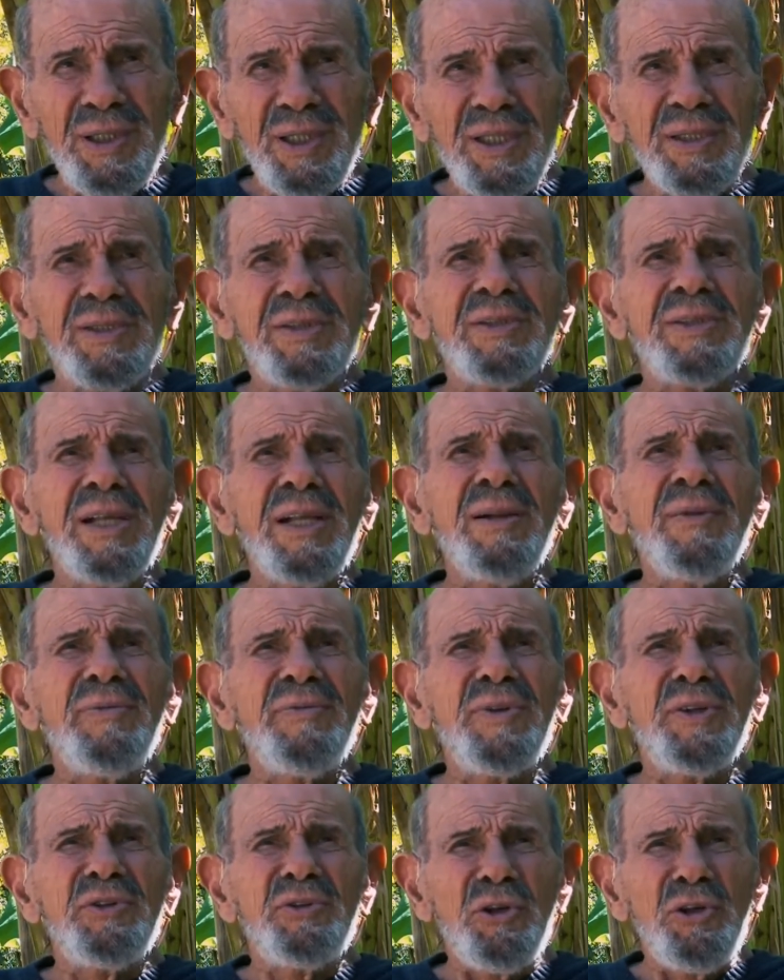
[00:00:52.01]
It's
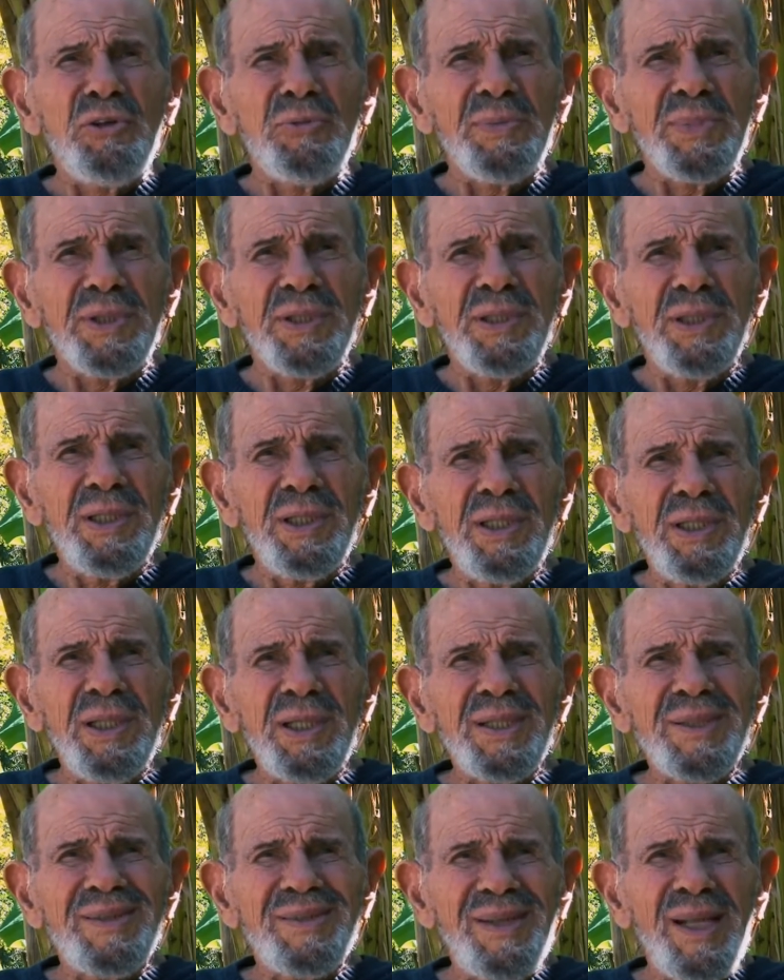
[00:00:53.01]
self-determined.
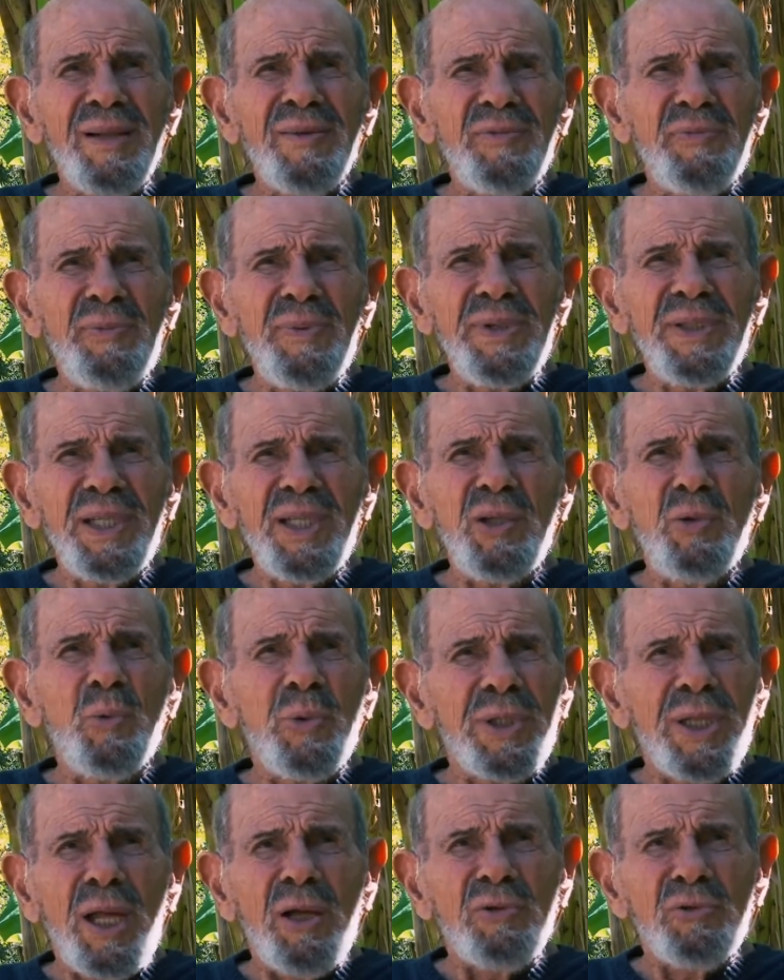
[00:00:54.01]
Self meaning
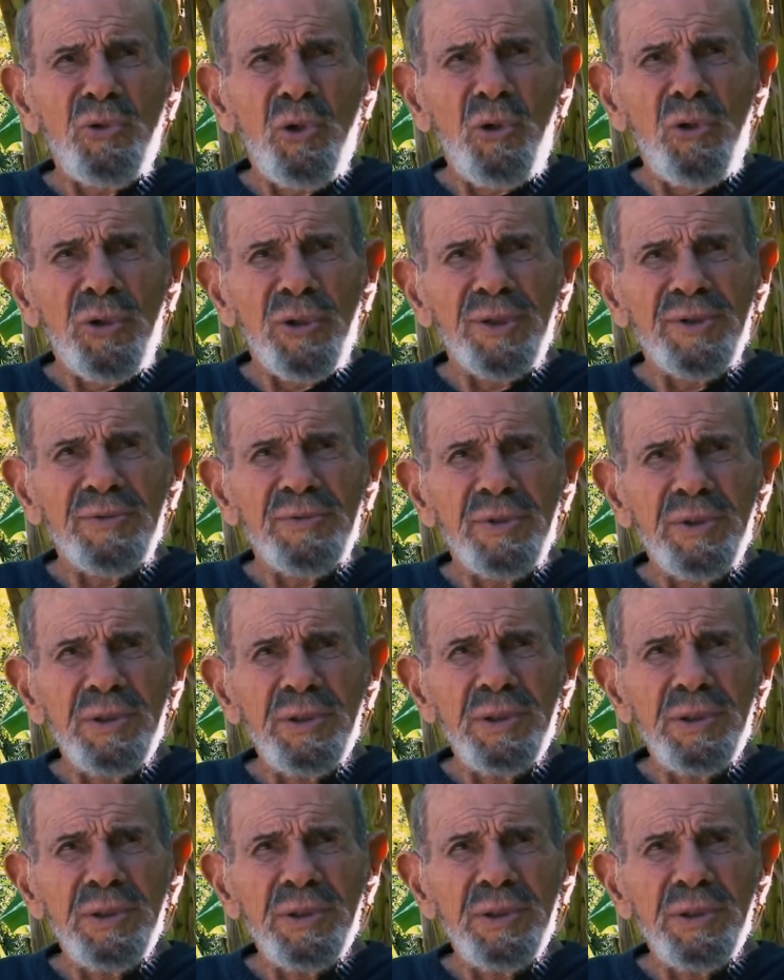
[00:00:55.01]
without cause.